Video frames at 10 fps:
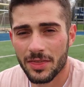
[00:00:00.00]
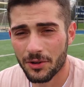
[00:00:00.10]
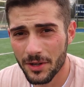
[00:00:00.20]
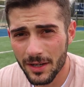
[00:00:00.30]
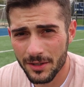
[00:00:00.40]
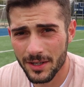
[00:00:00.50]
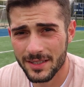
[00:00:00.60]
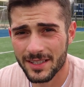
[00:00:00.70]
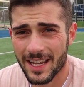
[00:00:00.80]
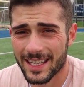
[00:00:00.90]
The real
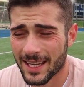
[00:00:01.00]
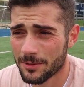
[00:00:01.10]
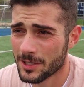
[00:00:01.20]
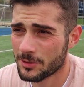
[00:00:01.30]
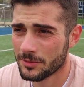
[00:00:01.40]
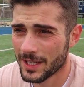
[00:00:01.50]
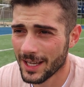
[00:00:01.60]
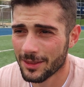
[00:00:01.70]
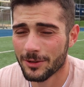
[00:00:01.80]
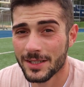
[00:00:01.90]
reason I came here
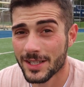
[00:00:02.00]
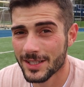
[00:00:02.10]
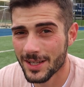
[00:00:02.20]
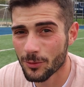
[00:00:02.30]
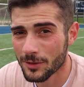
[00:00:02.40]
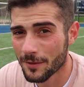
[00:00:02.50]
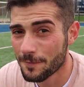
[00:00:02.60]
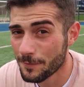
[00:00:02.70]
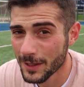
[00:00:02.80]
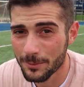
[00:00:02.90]
today though is because I want to
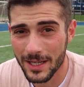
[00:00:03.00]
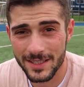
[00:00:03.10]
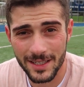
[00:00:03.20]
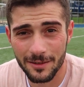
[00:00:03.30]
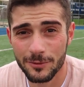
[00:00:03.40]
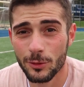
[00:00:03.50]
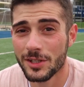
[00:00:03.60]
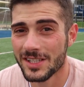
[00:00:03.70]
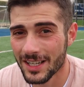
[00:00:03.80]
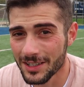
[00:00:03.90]
film myself doing
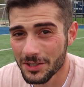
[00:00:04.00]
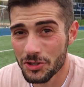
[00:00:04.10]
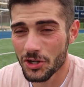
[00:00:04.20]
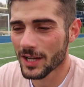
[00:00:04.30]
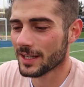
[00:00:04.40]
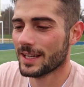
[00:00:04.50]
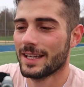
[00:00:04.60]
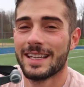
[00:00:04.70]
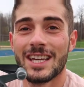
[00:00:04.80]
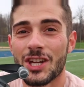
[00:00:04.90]
soccer trick,
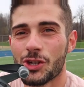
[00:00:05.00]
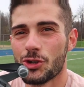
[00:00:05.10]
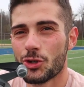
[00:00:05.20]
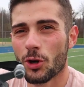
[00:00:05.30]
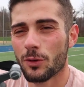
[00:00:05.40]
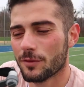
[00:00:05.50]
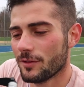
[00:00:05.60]
drone